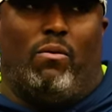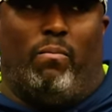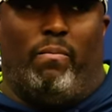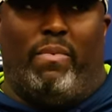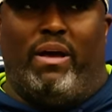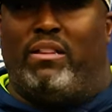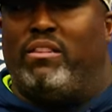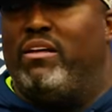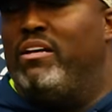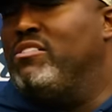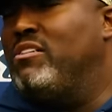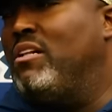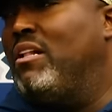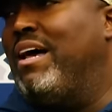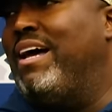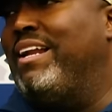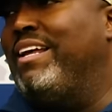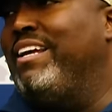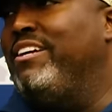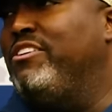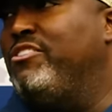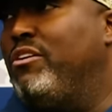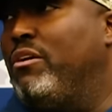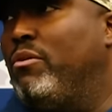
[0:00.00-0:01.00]
Make things a
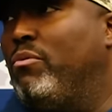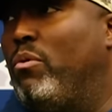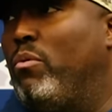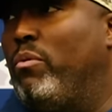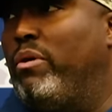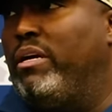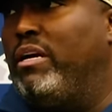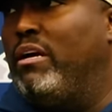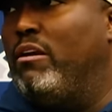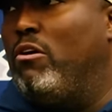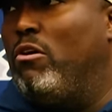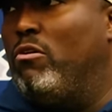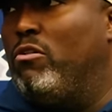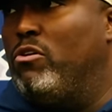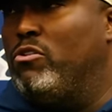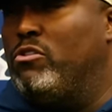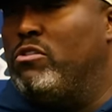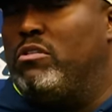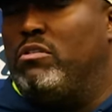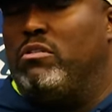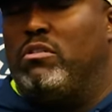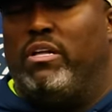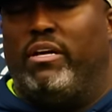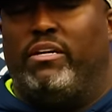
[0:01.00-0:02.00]
lot easier when we get all
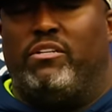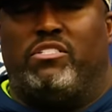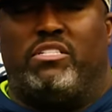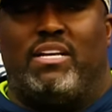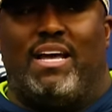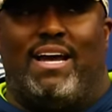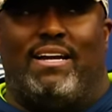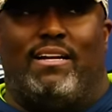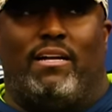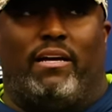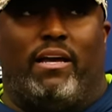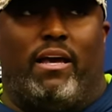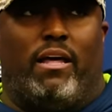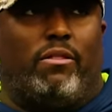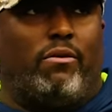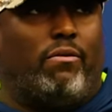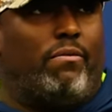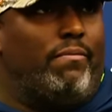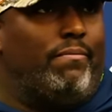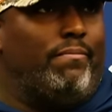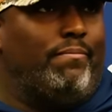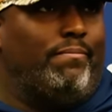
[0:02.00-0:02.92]
those things tied together.